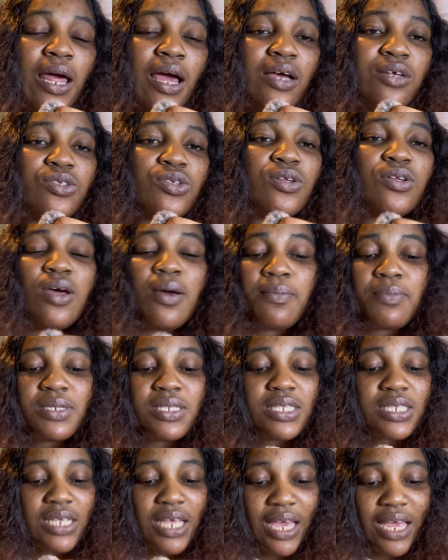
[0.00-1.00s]
So don't be
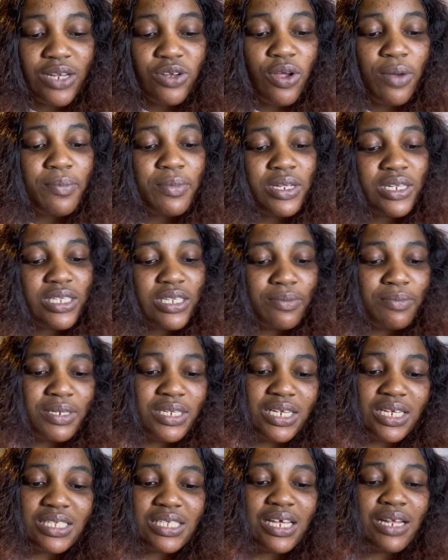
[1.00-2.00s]
scared, don't be
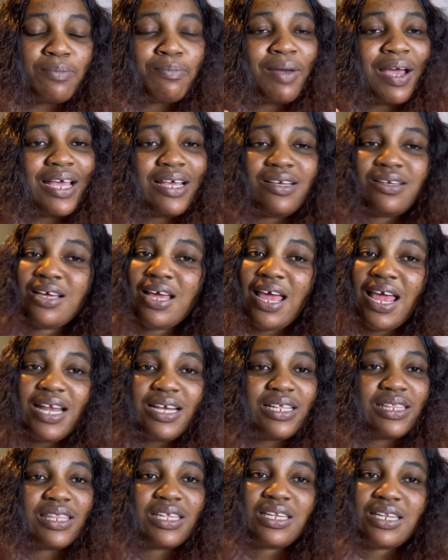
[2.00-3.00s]
intimidated by
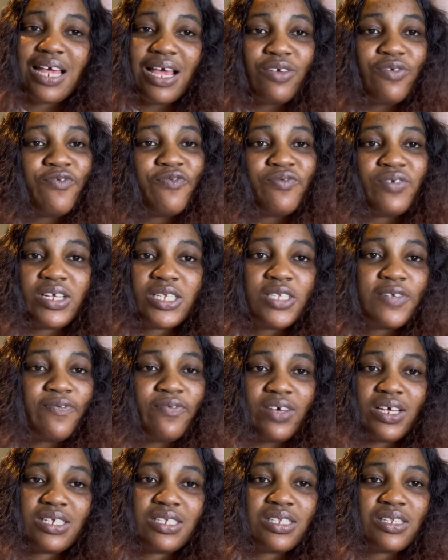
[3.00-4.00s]
anything that you face
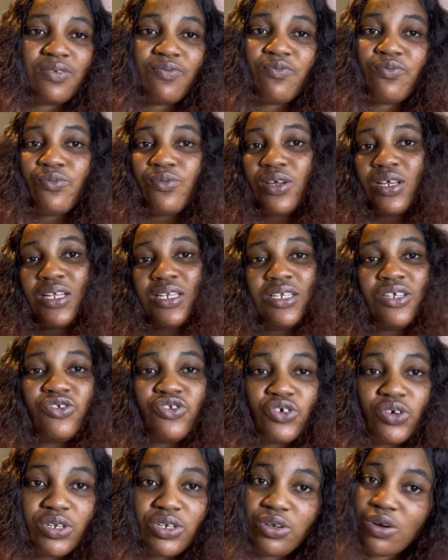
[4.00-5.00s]
first in the
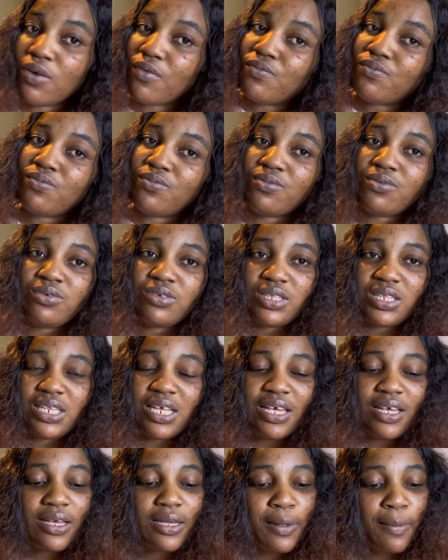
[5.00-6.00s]
journey of
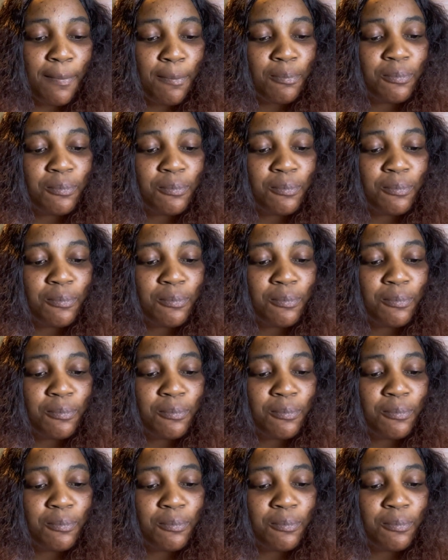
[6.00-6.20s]
tech.